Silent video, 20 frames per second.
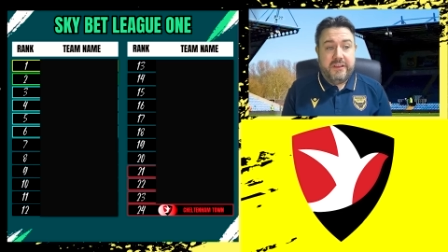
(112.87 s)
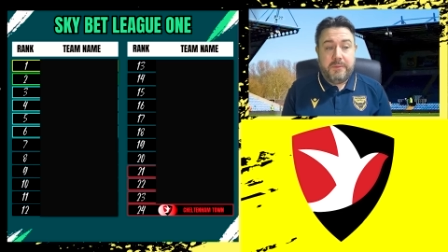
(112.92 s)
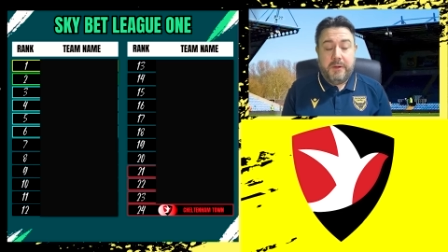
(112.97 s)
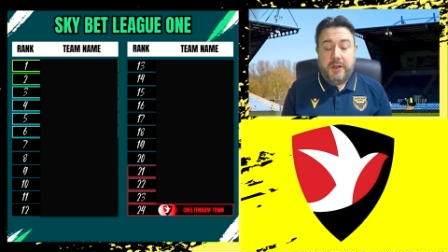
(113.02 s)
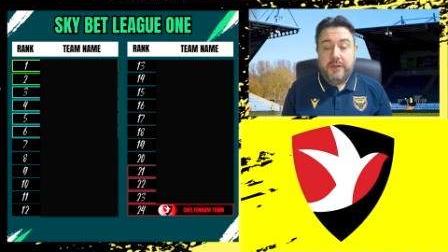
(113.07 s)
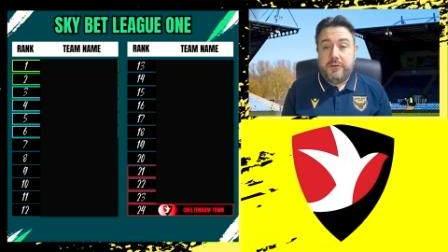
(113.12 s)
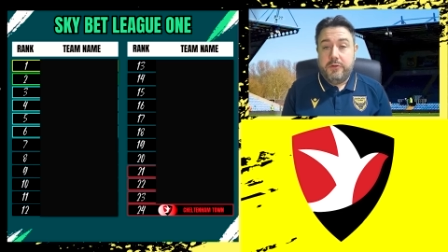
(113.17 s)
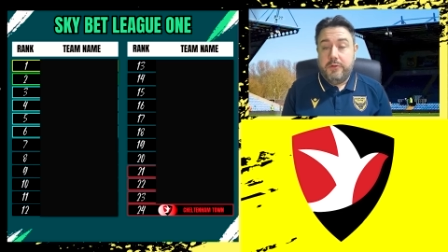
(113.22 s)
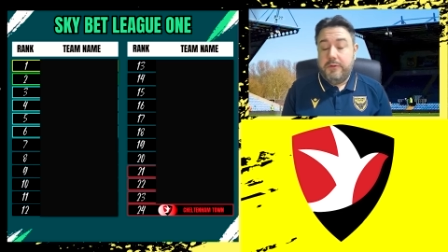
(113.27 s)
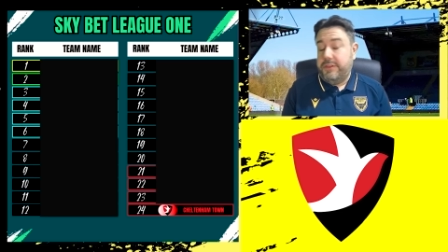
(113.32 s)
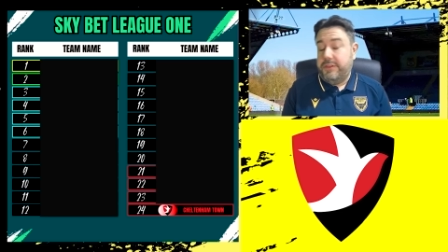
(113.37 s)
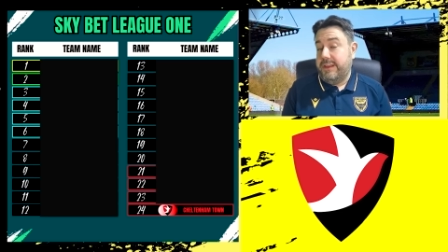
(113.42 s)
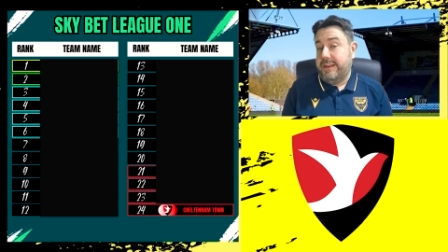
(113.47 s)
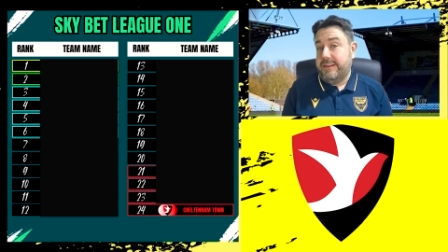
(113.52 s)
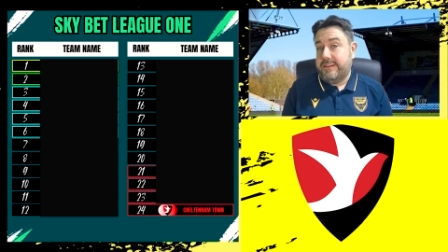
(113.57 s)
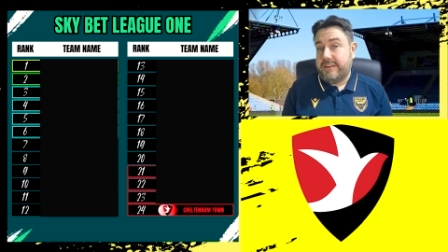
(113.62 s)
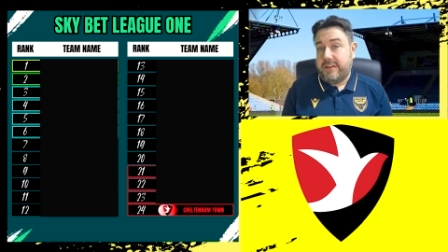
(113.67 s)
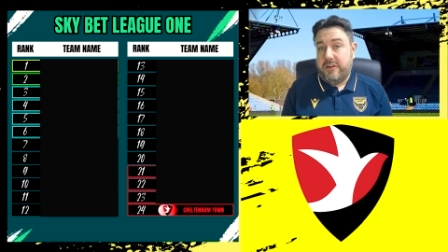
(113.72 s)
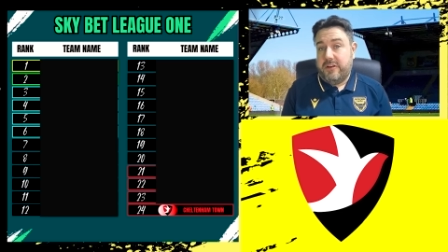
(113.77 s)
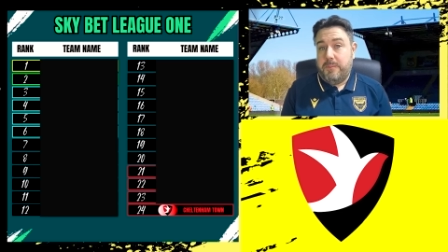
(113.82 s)
but I do think
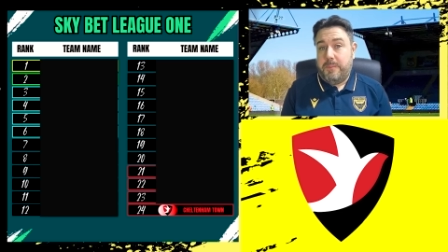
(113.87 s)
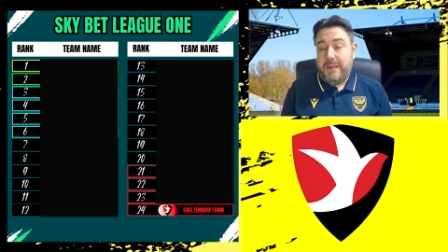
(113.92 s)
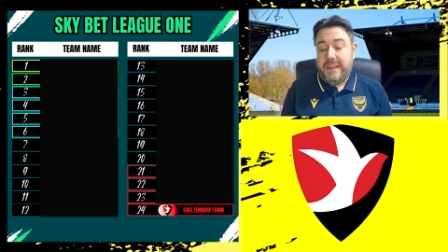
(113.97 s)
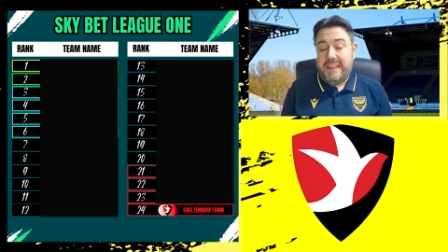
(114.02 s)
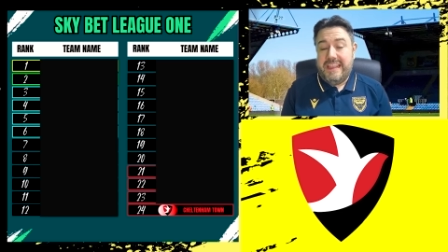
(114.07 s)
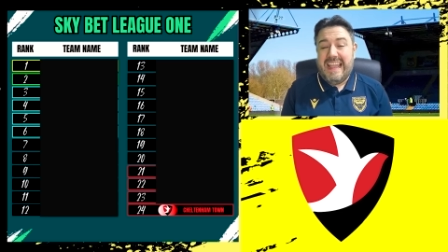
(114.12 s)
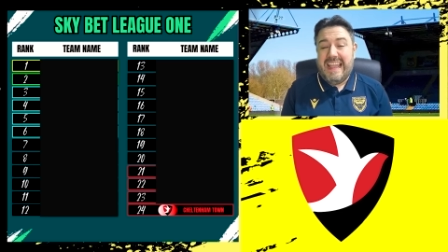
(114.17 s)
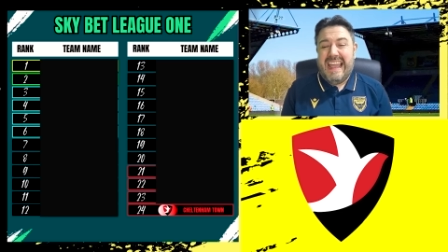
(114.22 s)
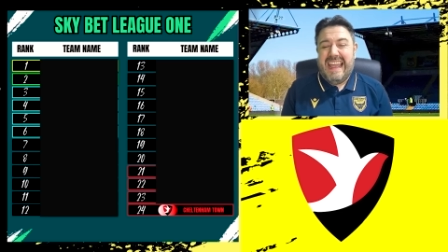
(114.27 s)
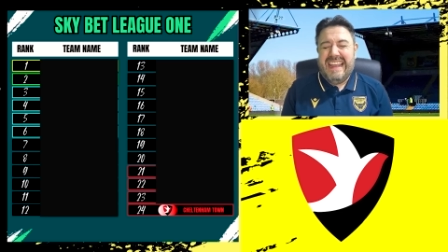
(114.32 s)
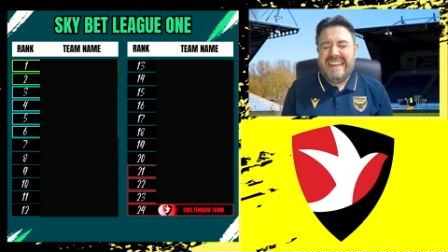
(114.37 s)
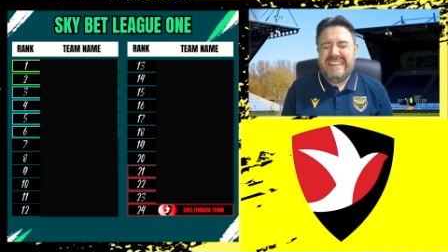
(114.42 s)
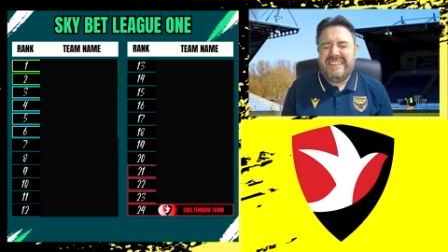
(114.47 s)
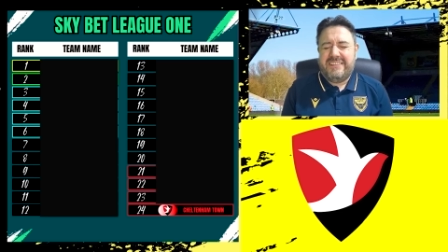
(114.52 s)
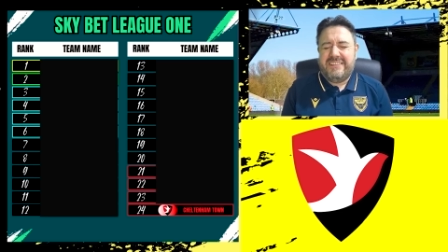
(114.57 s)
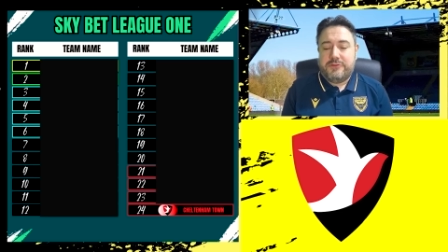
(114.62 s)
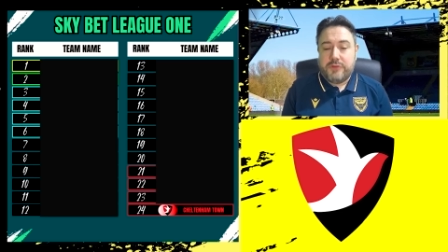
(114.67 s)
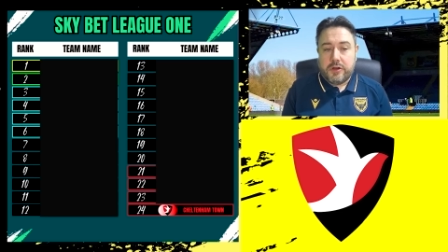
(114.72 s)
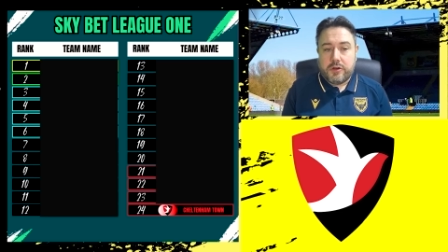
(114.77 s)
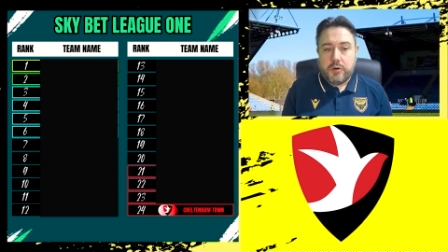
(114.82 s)
it's going to be a
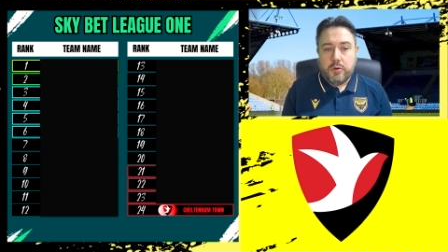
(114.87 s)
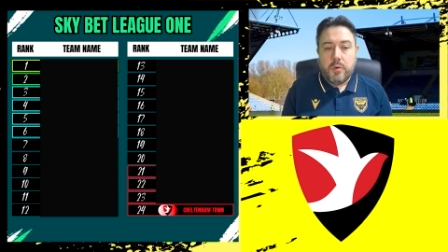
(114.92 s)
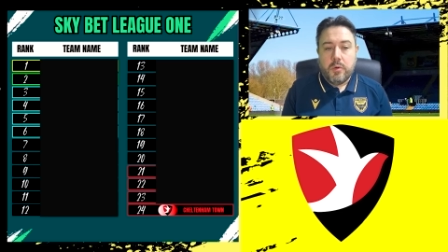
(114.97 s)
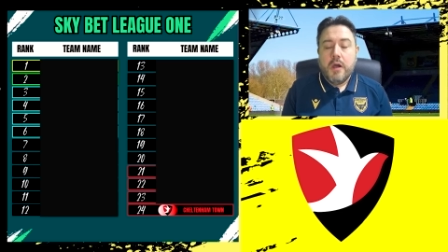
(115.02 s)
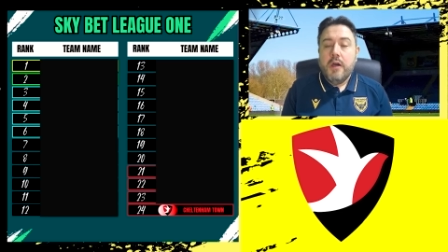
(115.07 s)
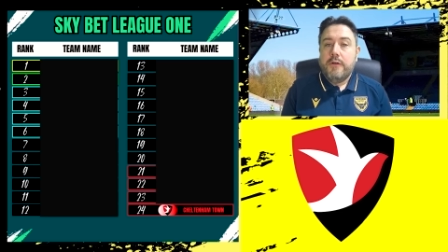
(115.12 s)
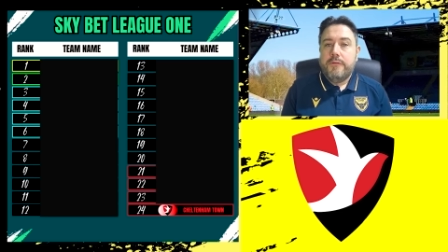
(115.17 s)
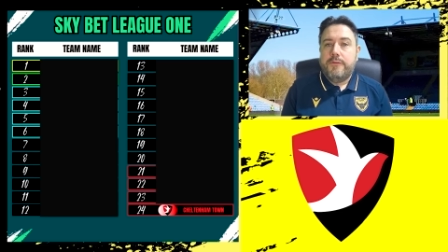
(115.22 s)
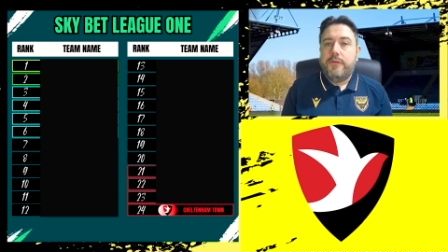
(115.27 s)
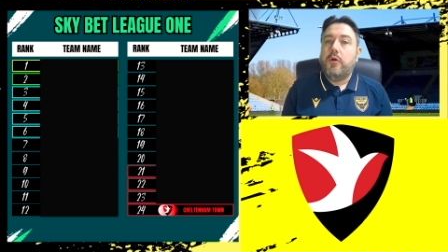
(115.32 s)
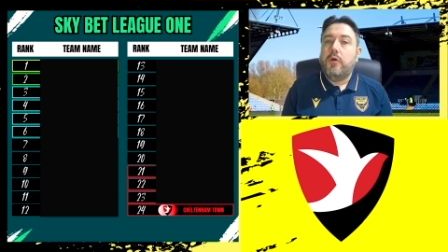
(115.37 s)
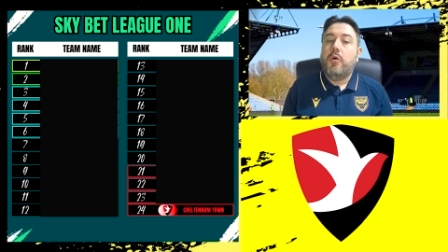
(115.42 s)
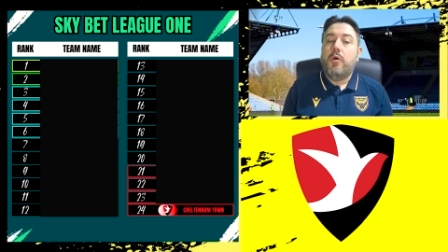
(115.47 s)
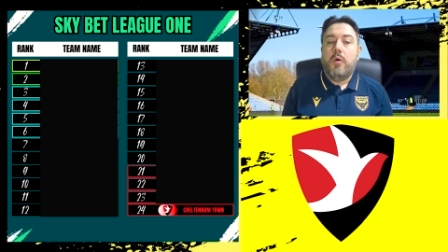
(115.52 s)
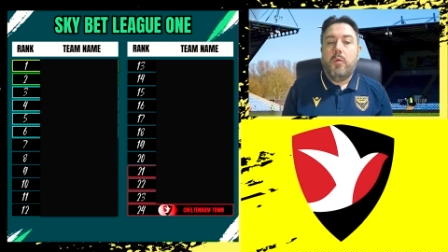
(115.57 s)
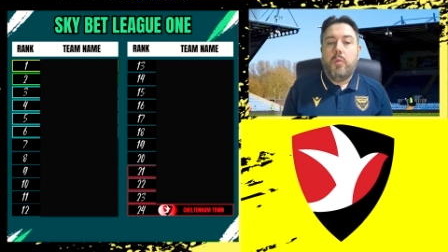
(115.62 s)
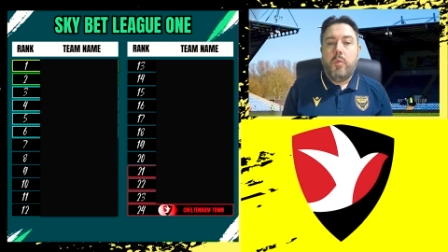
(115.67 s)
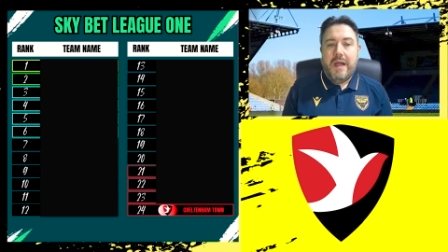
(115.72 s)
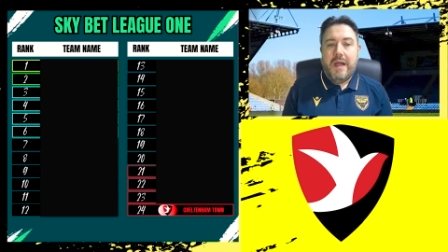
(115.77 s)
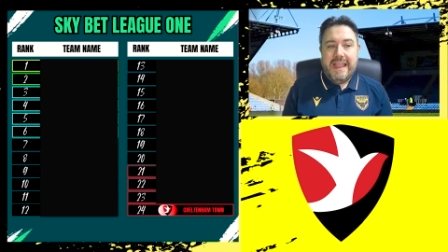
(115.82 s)
struggle
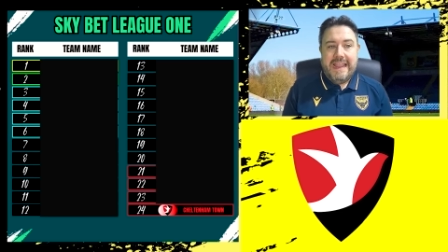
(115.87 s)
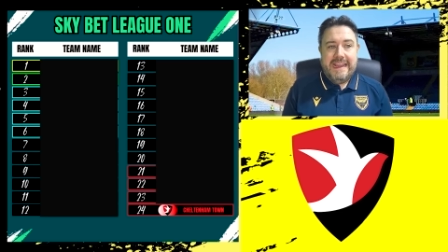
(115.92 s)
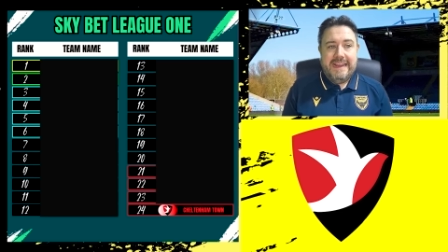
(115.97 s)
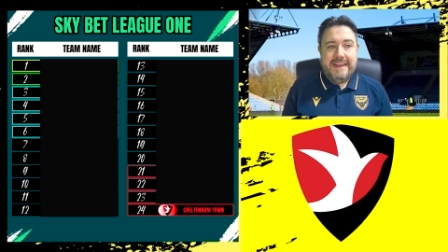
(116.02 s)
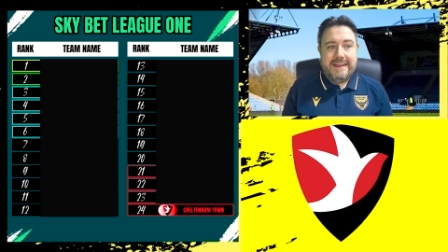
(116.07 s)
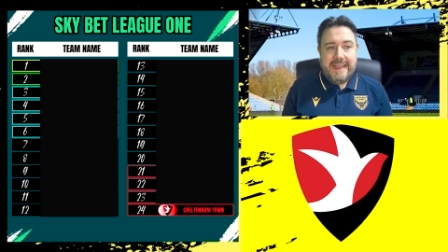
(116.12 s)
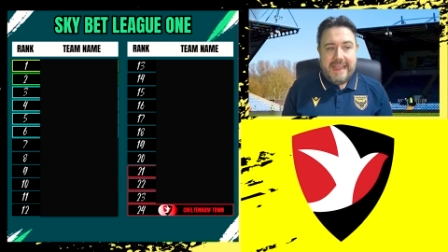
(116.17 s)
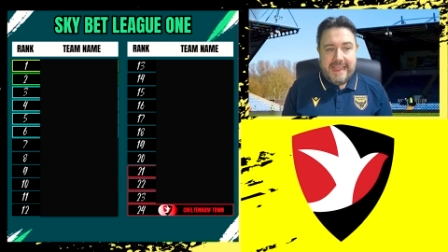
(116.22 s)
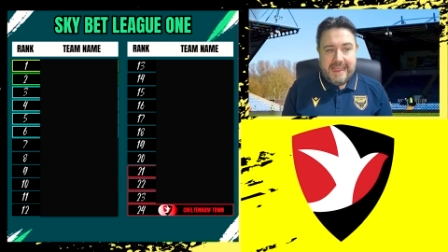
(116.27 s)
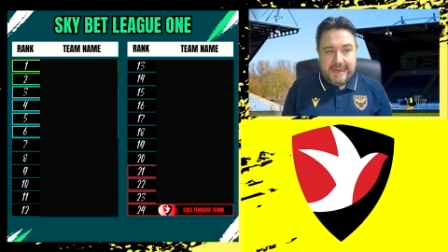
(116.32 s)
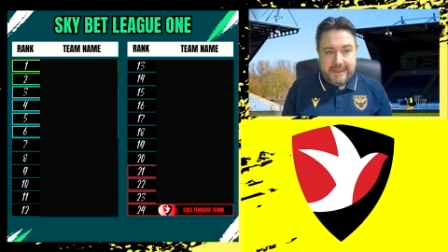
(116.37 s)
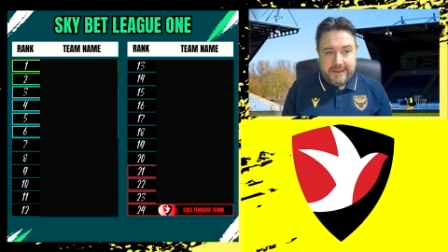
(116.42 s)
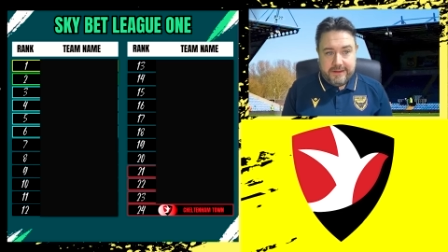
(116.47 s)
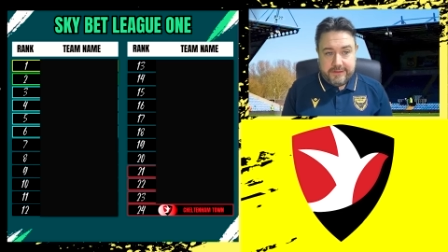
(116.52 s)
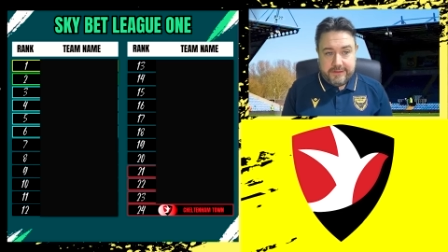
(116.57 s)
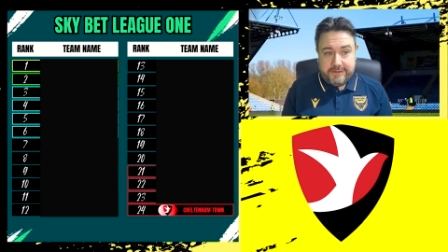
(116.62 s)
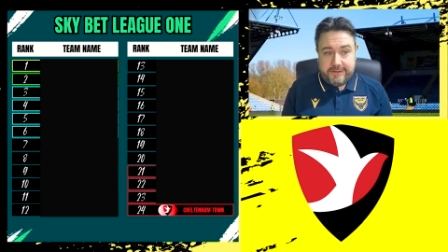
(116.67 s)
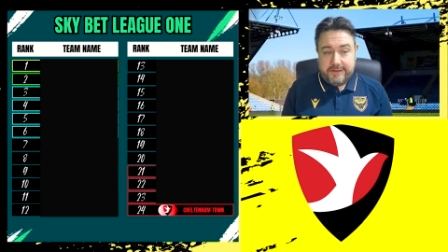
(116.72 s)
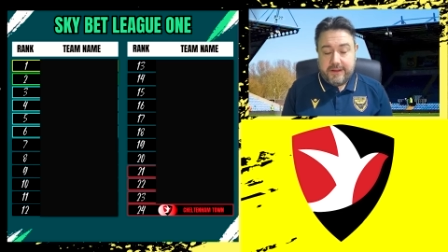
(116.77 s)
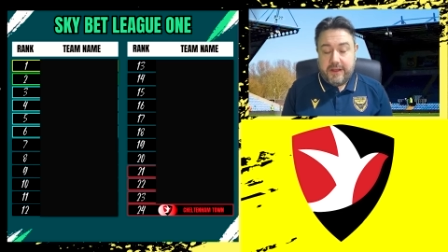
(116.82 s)
for Wade
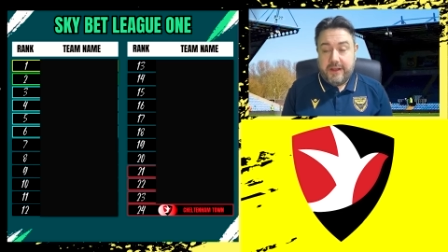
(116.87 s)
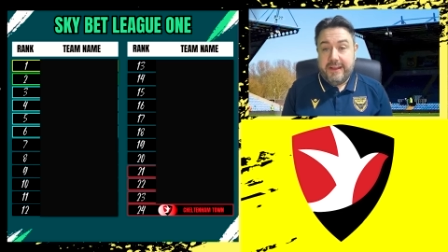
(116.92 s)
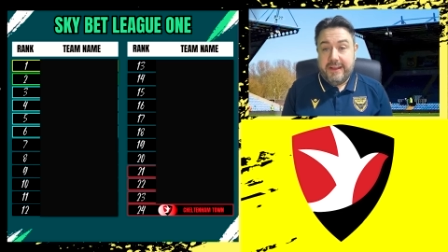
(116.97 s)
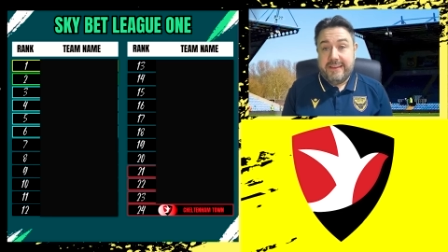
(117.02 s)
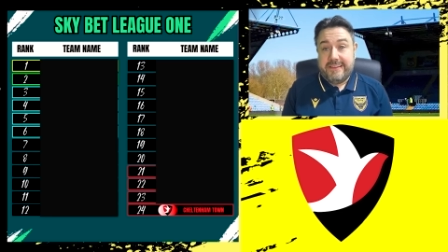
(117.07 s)
Elliott's side.